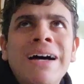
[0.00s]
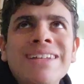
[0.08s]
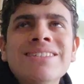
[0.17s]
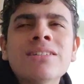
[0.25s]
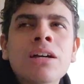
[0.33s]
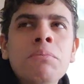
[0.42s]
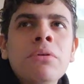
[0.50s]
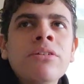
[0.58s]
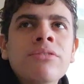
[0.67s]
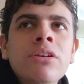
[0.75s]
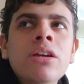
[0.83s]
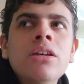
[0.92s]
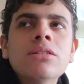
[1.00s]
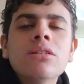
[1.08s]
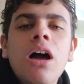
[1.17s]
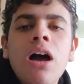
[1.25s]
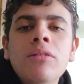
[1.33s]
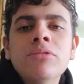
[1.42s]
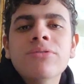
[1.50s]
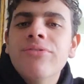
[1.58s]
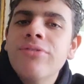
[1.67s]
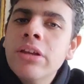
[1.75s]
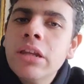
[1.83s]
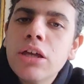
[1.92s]
past couple of days, I've been
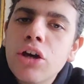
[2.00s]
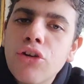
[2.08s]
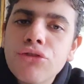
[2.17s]
feeling